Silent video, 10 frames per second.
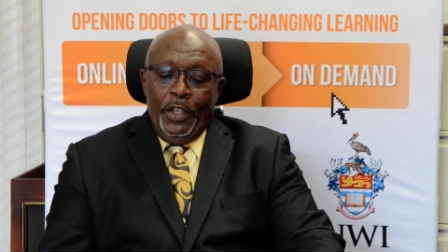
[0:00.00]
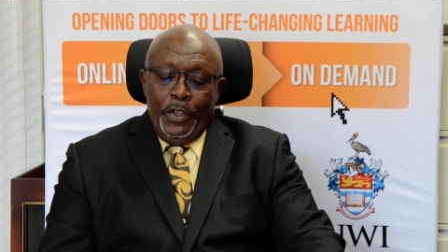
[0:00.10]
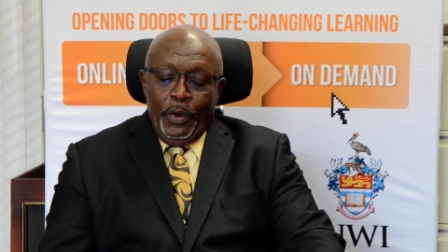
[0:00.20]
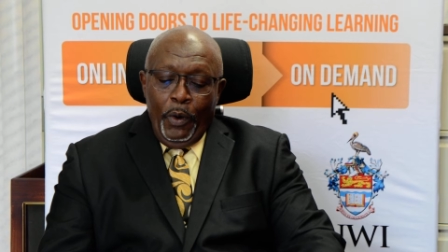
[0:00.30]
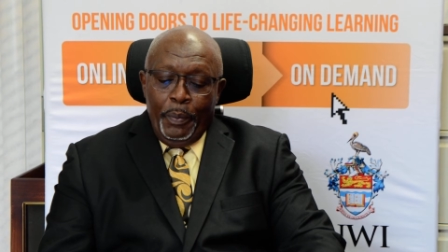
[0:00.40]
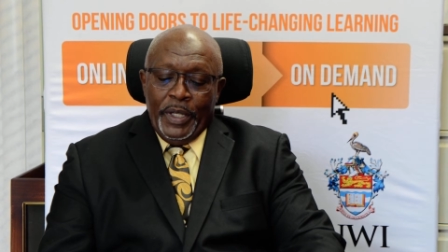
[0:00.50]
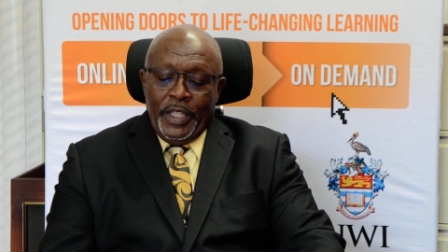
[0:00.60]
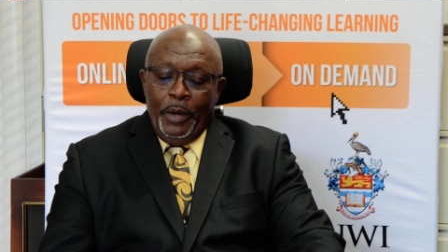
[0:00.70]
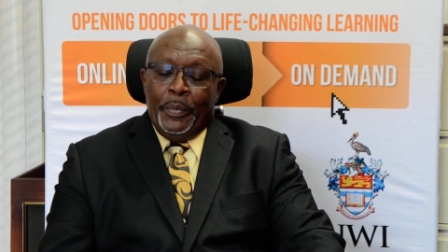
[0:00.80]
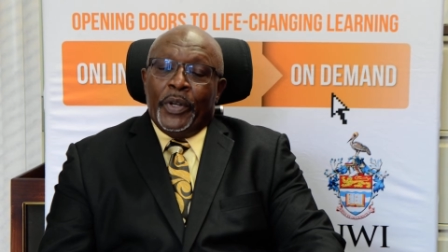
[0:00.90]
the Open
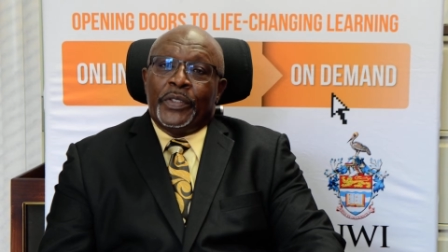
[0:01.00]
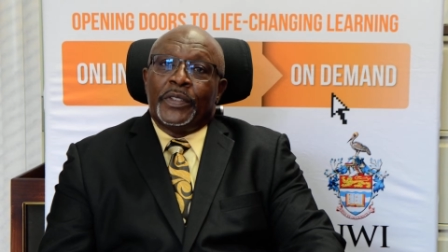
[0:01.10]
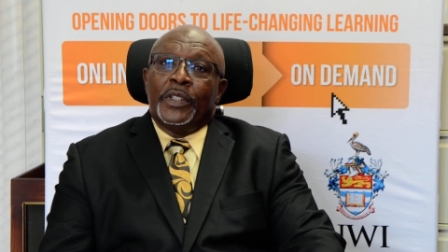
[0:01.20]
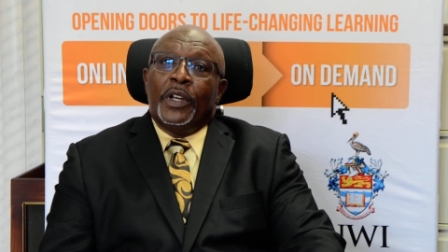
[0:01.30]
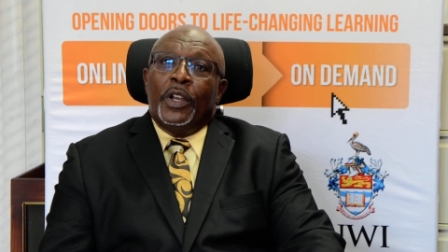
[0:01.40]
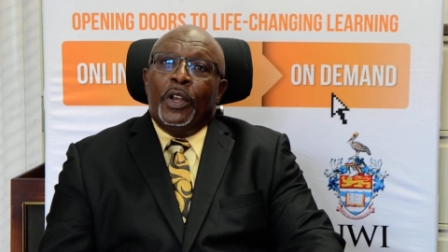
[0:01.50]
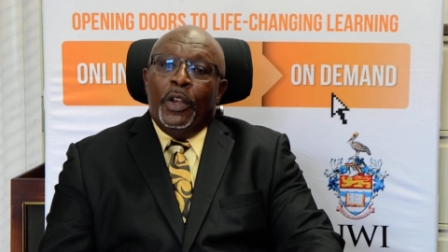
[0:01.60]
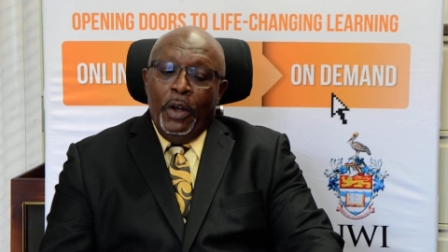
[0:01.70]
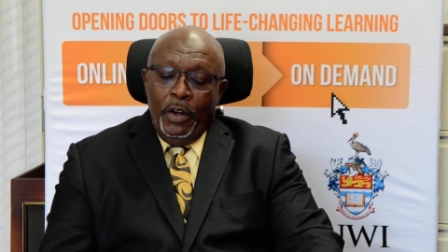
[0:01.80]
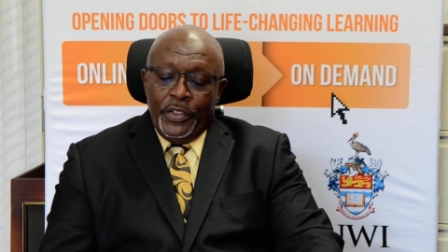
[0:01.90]
Campus
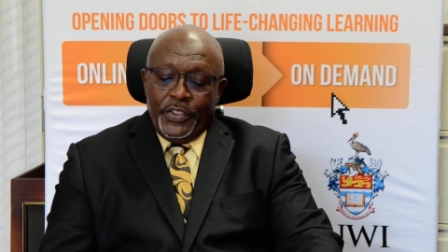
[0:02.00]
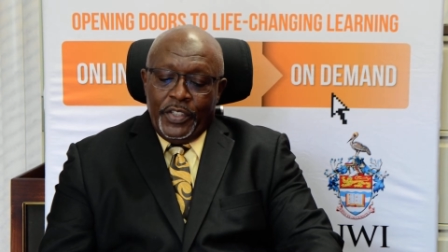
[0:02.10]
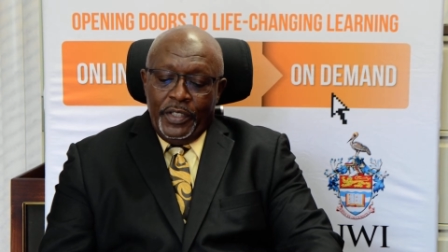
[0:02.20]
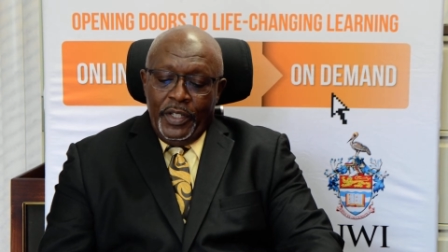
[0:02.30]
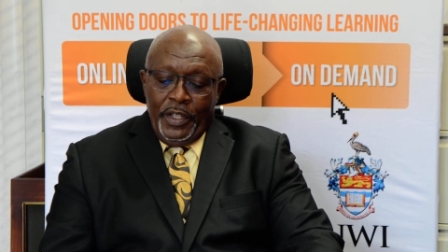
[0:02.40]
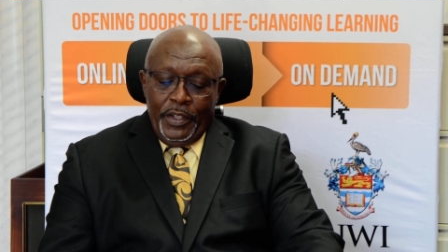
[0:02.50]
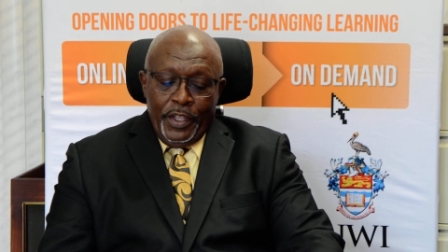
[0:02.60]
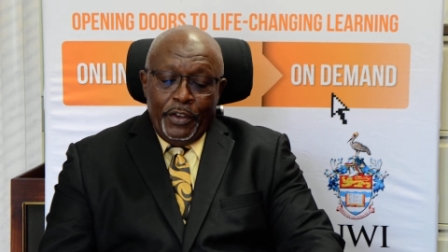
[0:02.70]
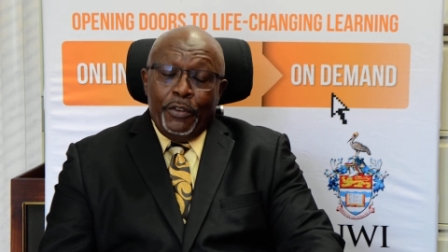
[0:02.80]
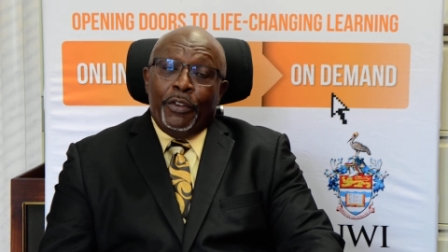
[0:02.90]
launched
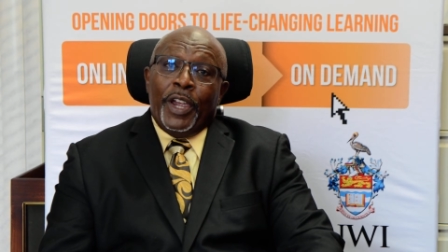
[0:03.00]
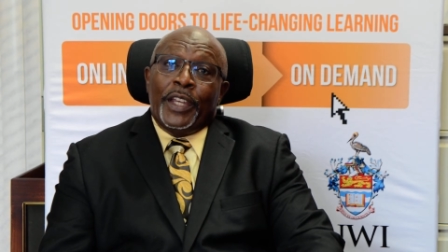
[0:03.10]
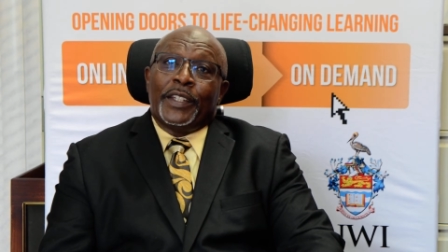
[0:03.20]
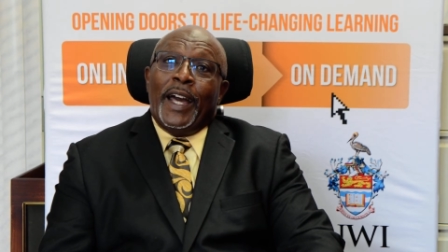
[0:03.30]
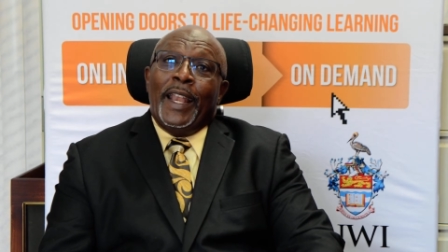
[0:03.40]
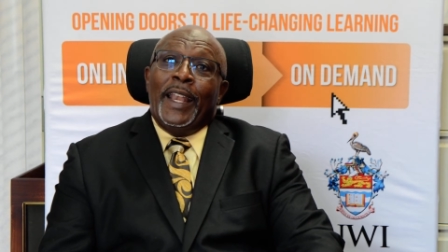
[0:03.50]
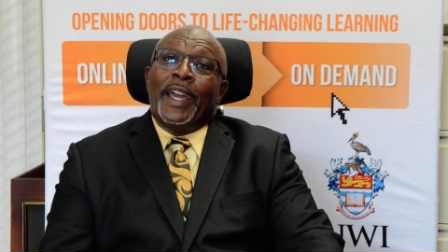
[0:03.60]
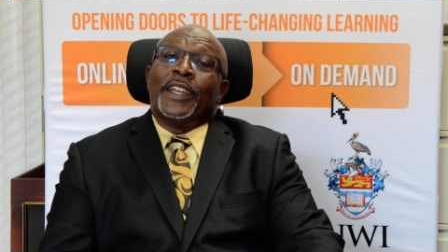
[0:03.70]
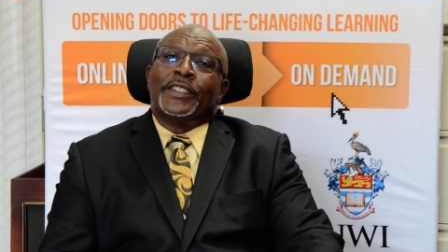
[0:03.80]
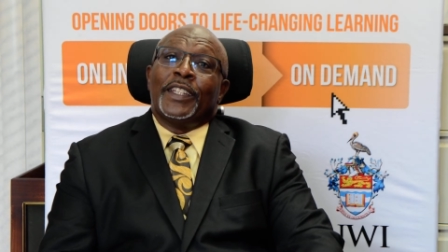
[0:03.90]
the Create a
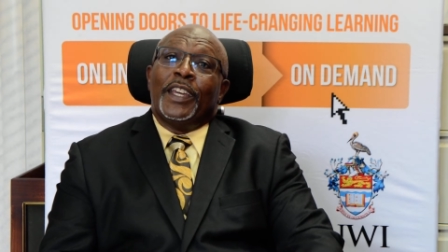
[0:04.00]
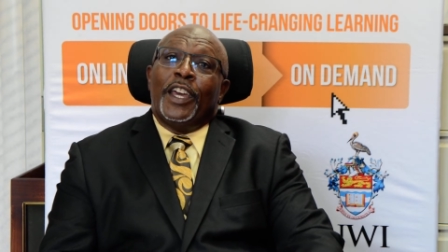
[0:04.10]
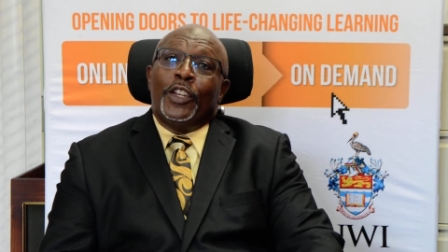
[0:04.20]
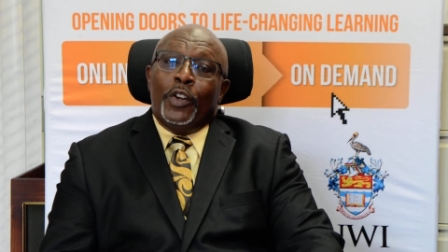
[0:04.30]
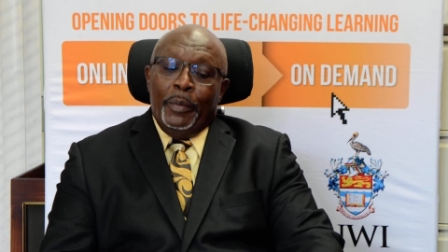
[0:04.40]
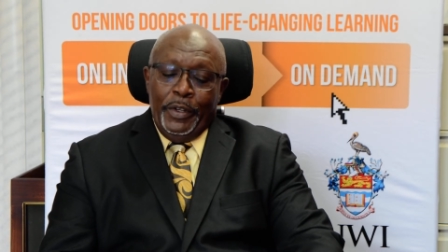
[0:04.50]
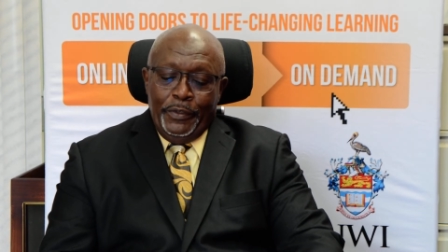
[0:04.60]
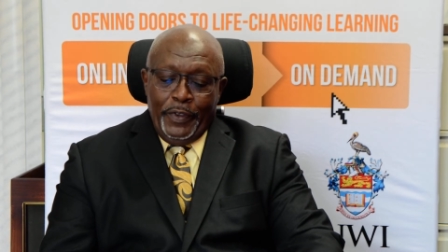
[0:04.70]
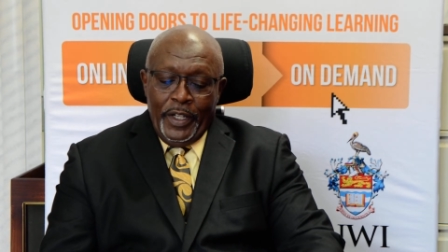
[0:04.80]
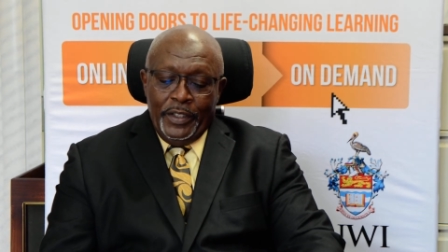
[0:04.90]
Legacy Endowment
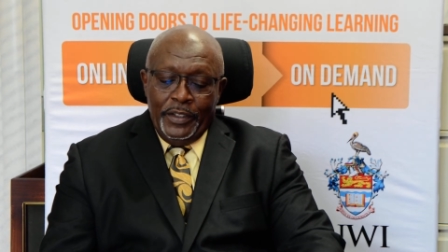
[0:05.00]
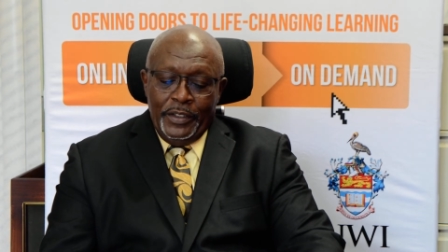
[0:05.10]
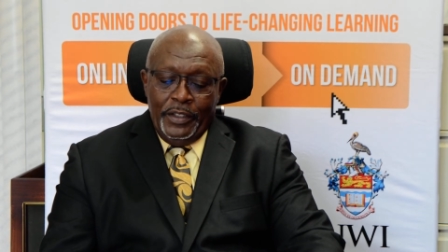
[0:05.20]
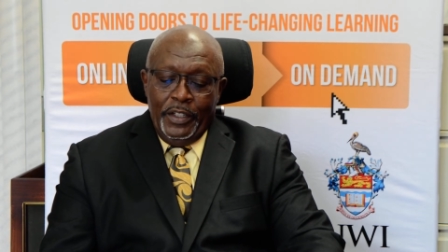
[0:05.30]
Fund